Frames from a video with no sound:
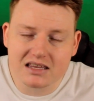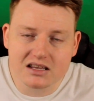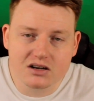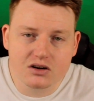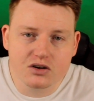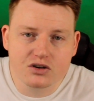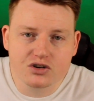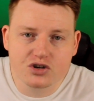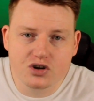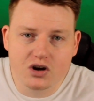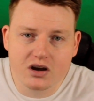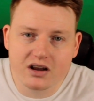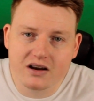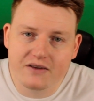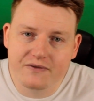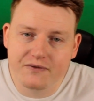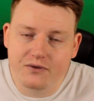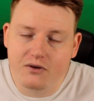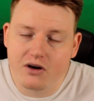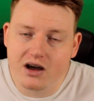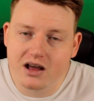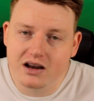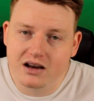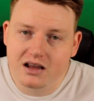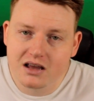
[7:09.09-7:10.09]
They're not trying to
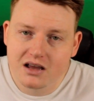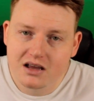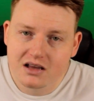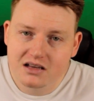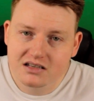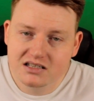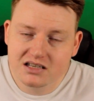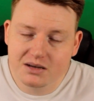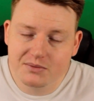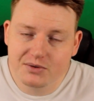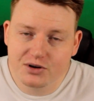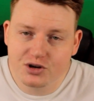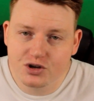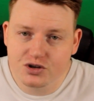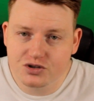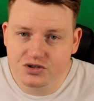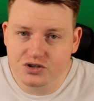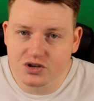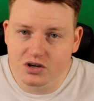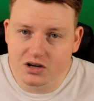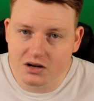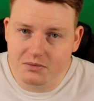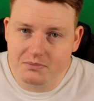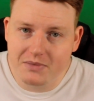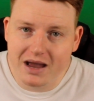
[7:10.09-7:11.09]
find someone who's
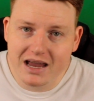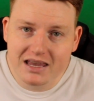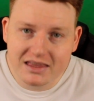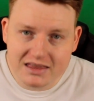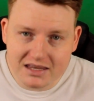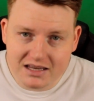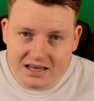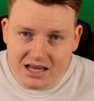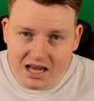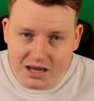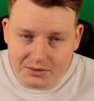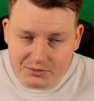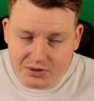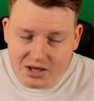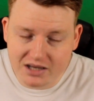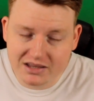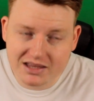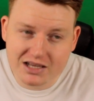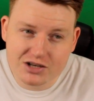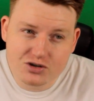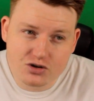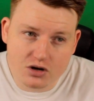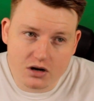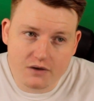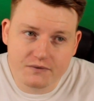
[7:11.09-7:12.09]
going to make the game. Like
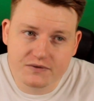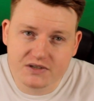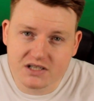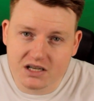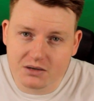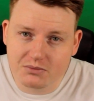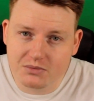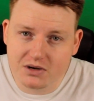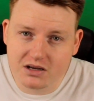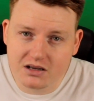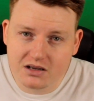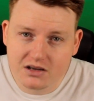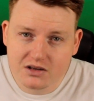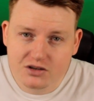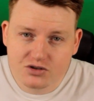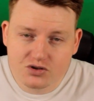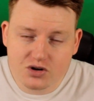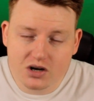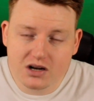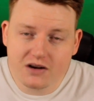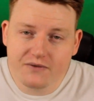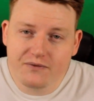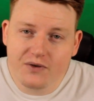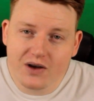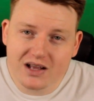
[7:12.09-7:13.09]
they're trying to some
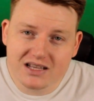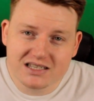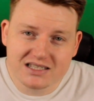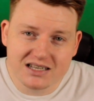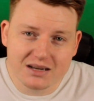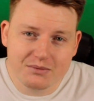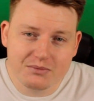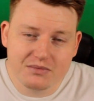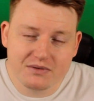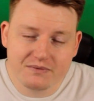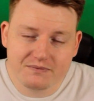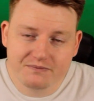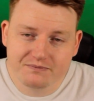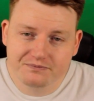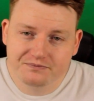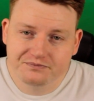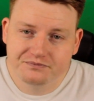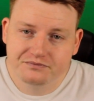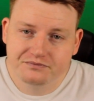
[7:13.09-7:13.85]
trying to find some.